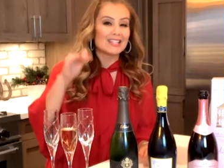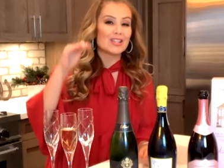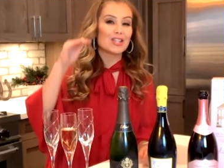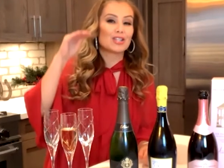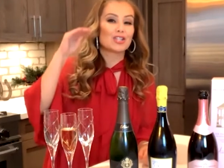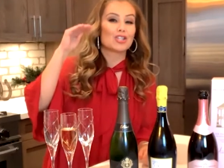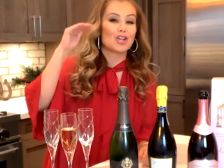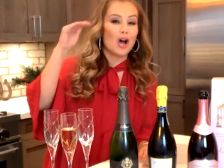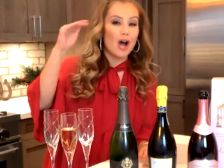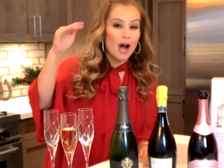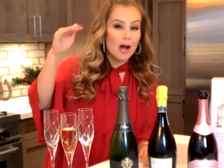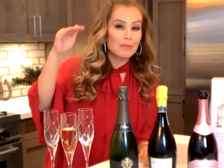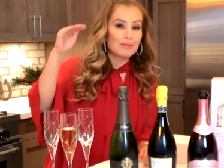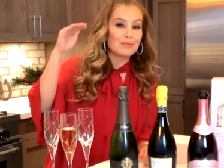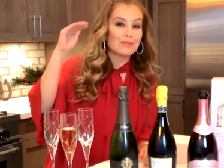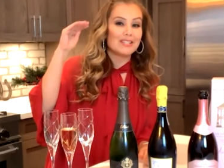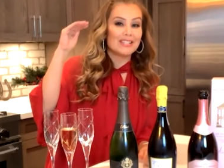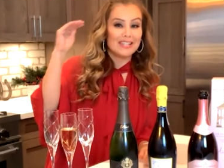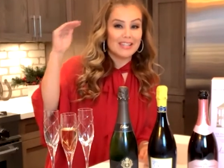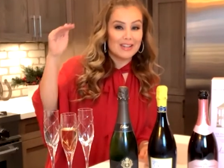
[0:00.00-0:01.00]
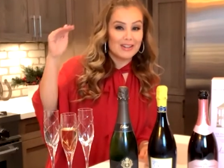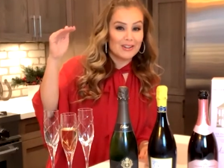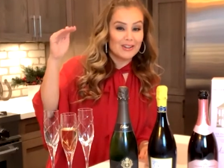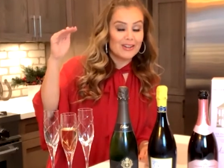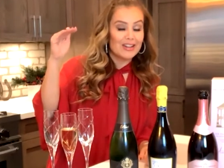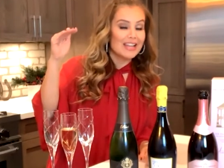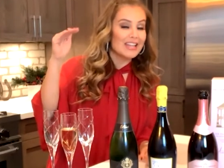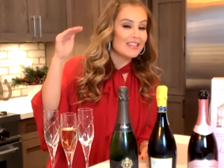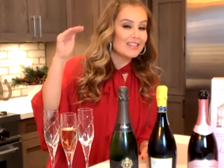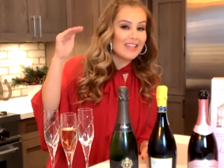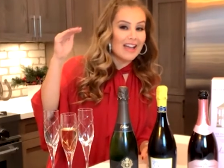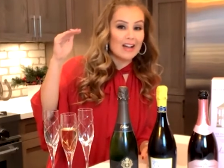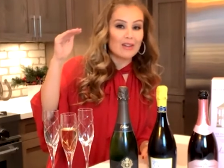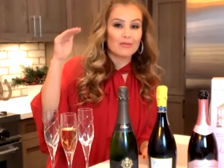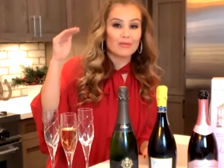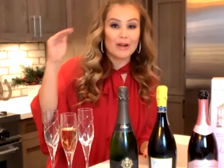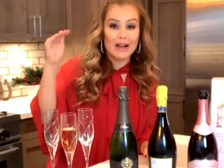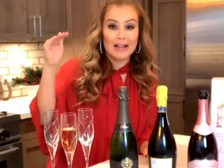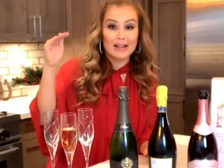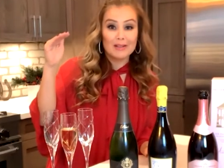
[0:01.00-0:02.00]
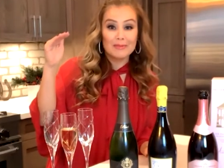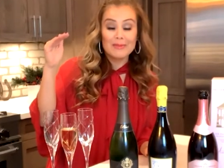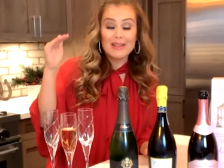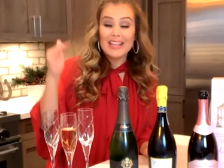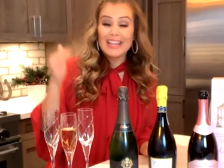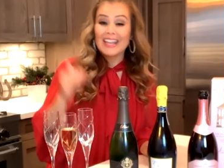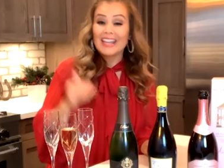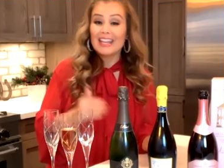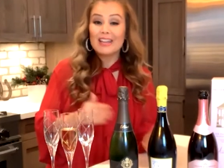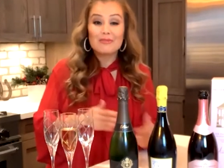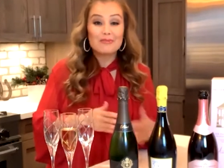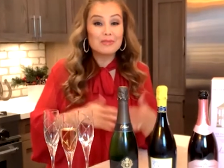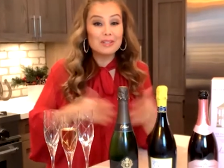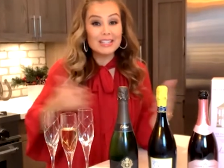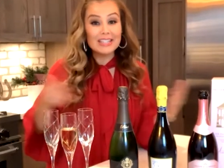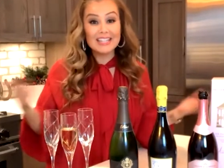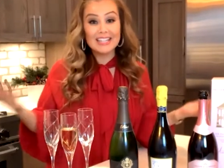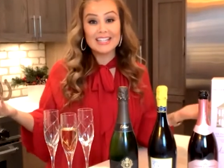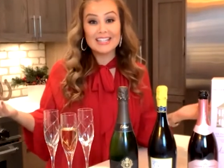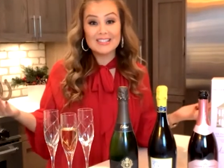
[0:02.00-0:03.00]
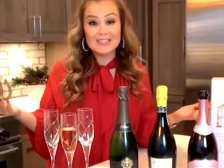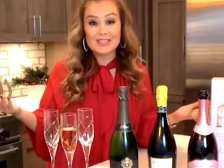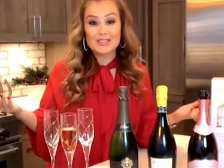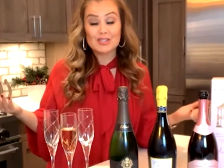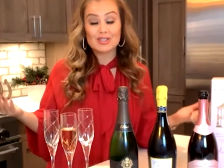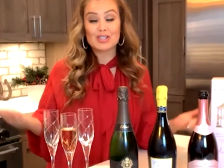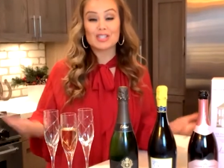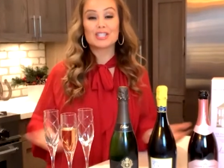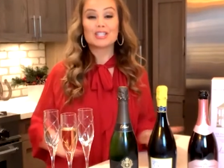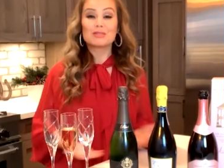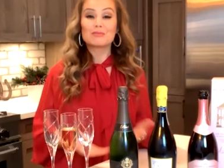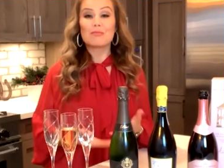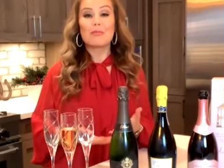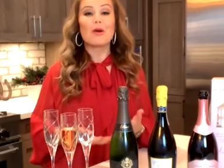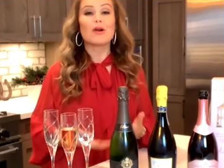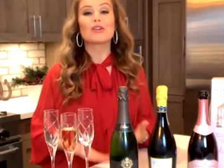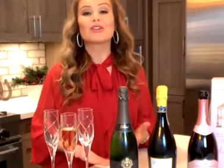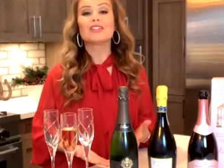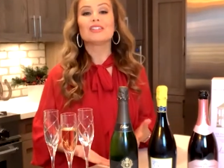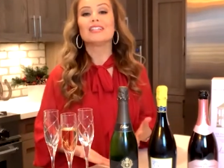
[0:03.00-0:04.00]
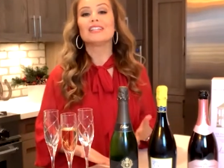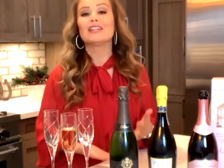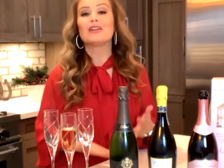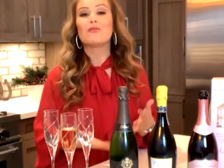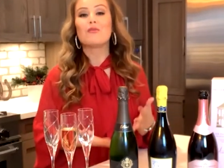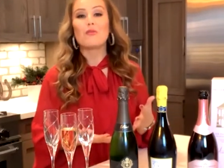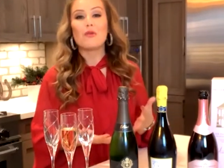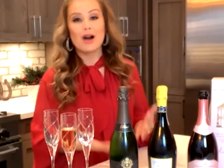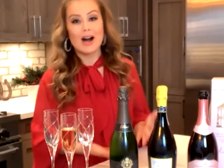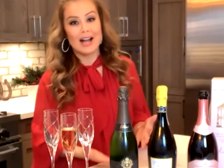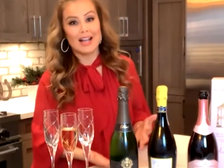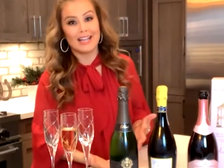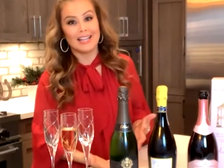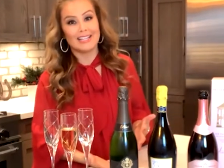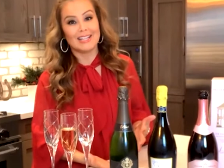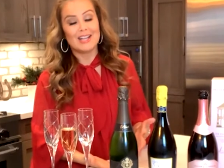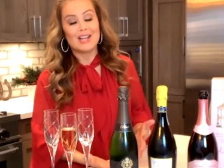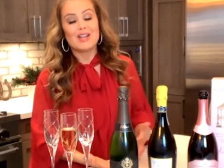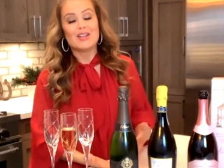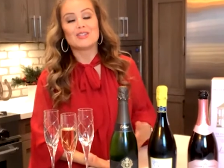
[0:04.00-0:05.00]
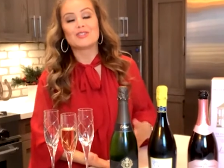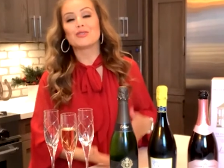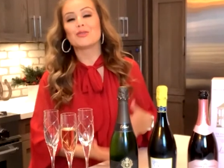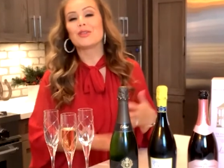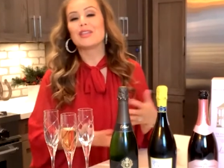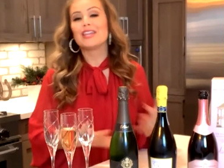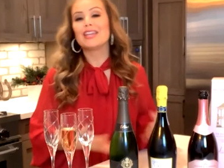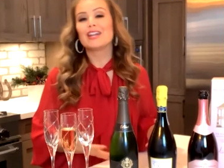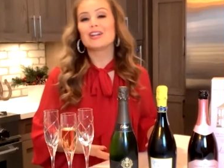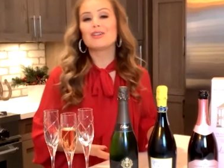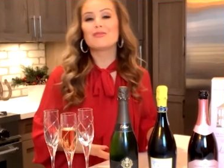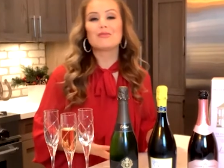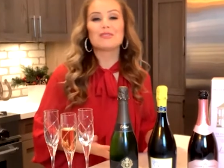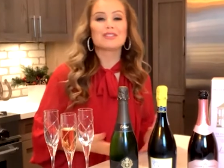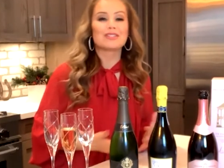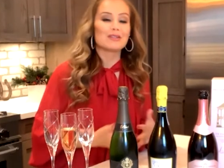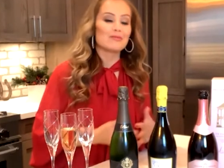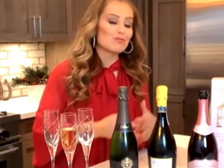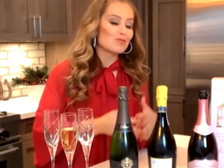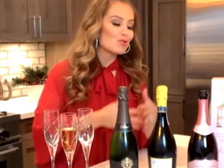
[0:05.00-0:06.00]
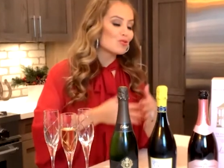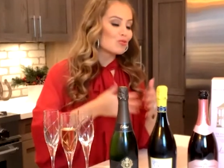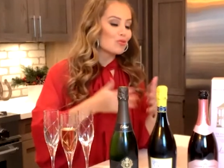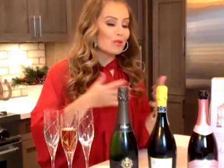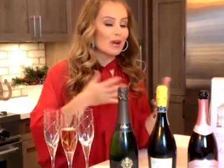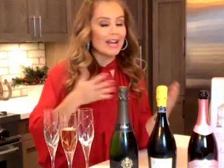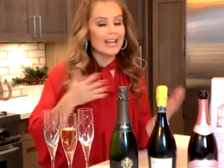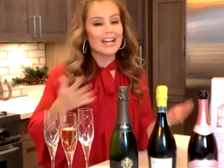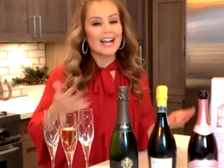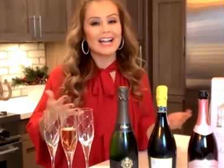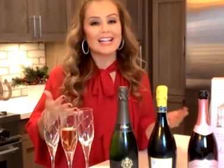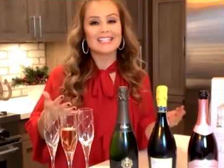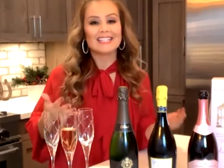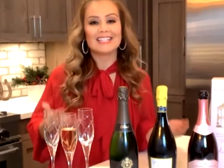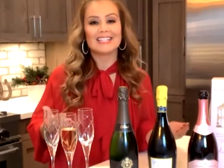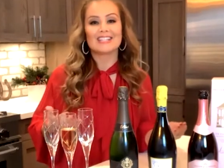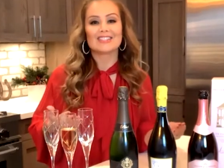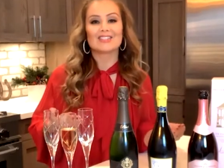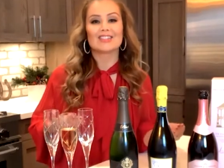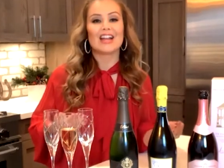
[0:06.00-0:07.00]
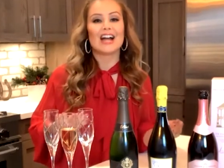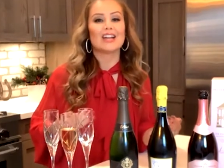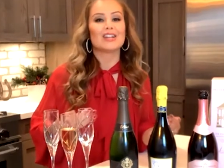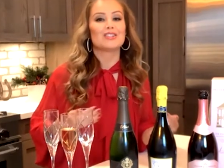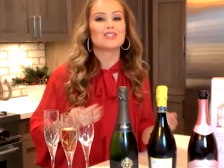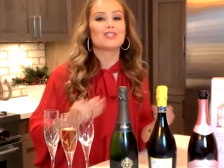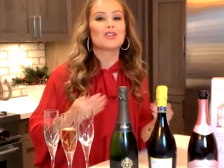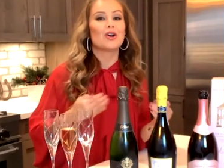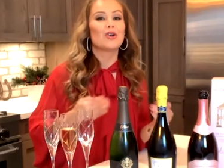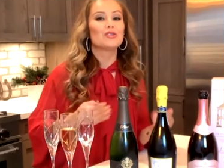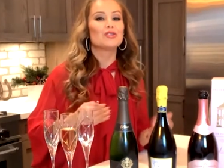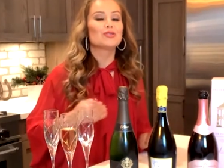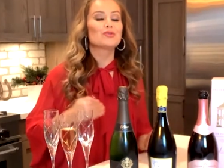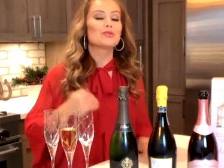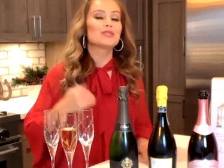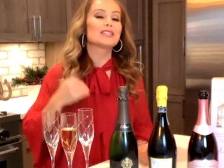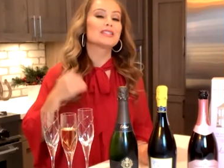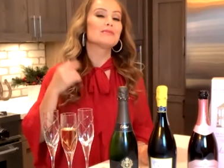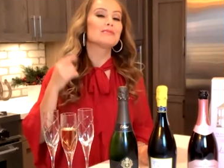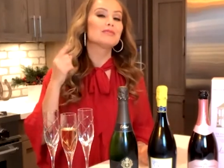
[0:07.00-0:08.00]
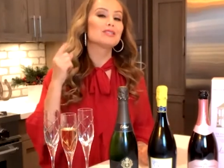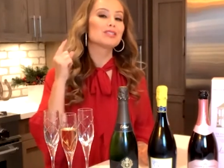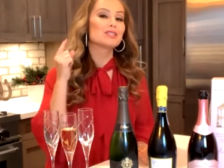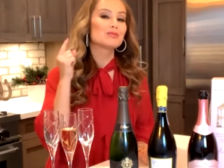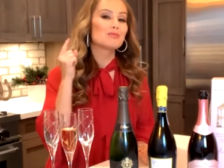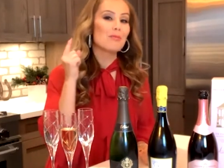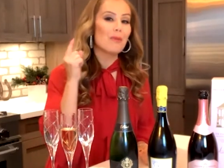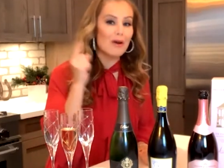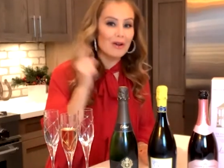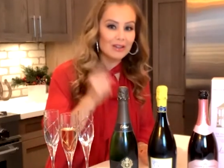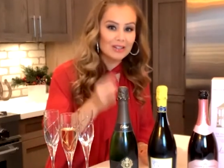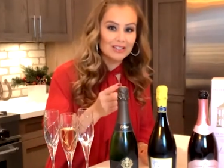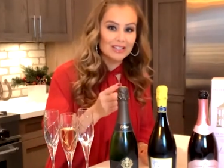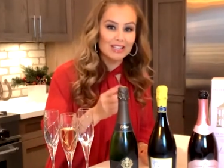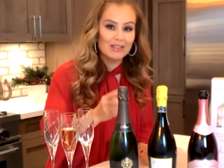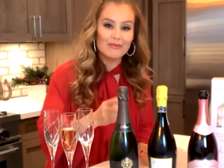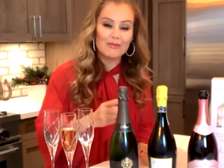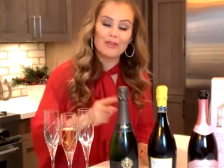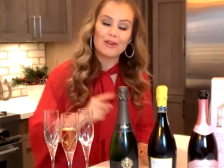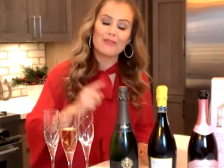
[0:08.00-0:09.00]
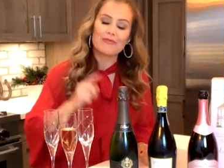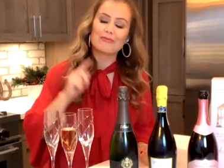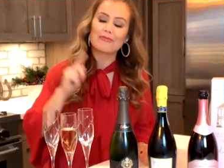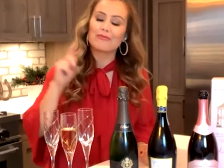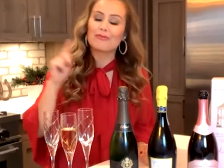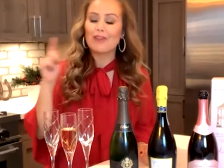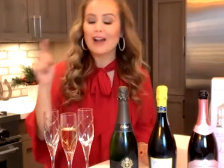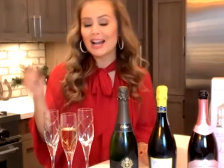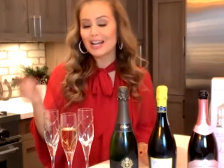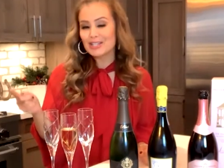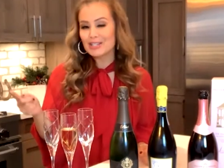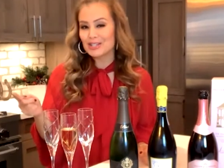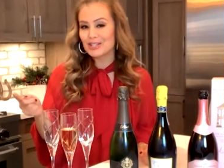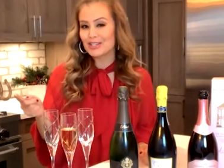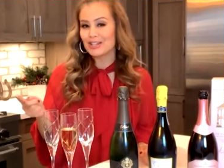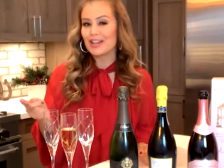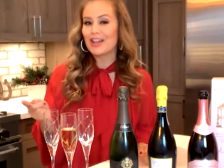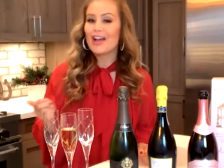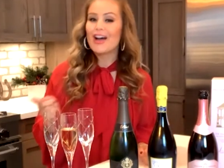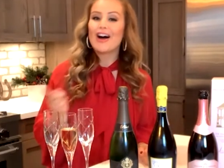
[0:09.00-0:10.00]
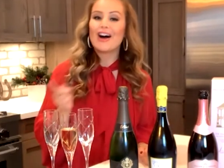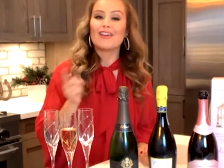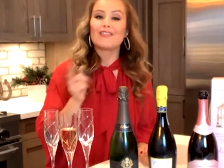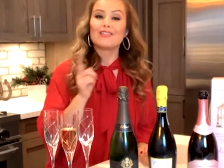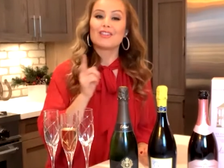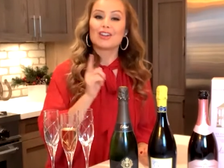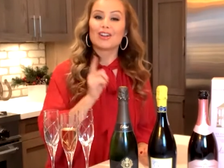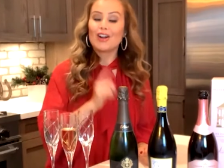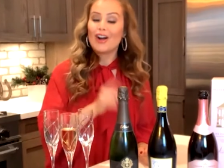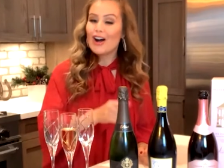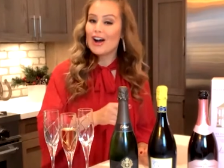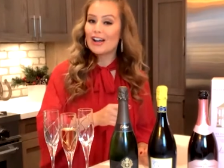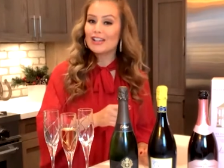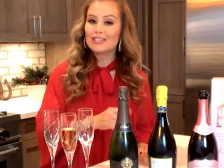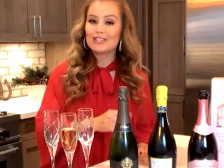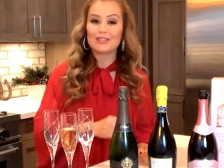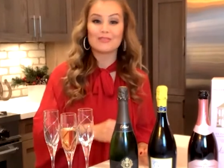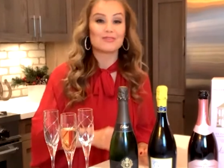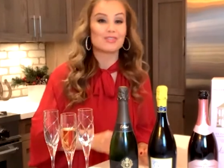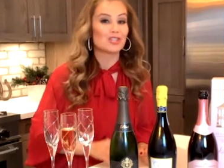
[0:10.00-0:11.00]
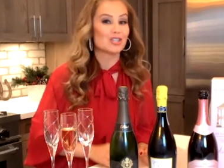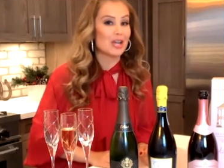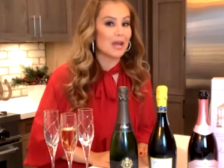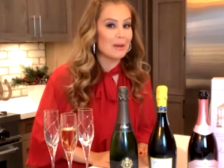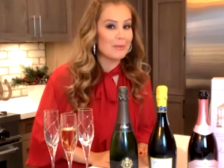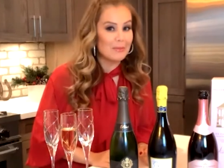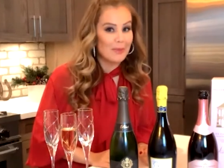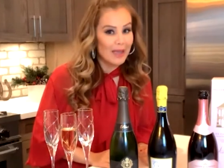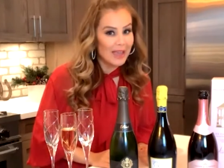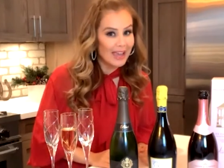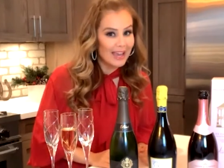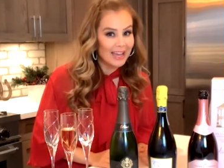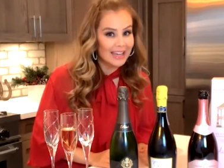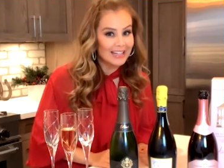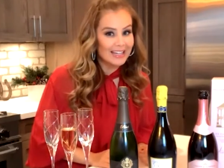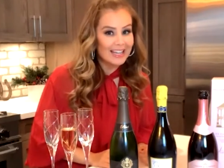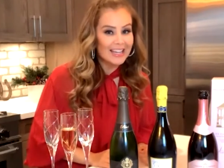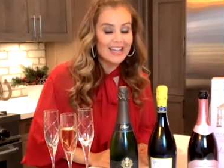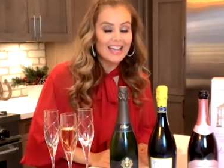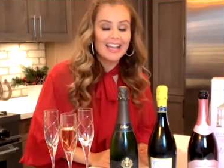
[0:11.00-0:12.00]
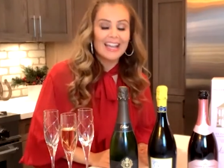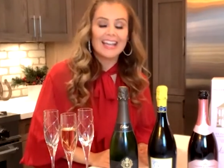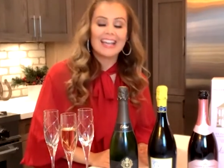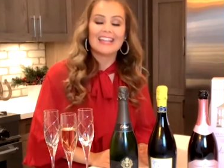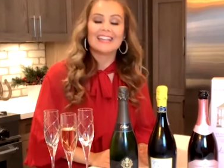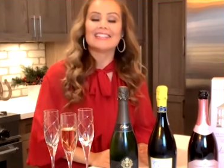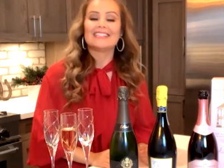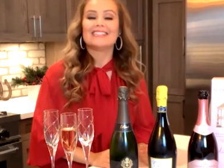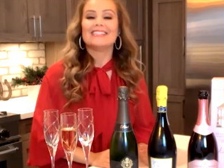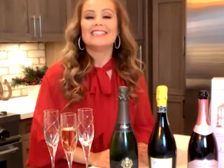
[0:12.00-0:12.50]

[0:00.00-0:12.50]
is the top tier in that realm, it really is just sparkling wine. So here with some great ideas on how to toast with some sparkling for a fraction of the cost of champagne, it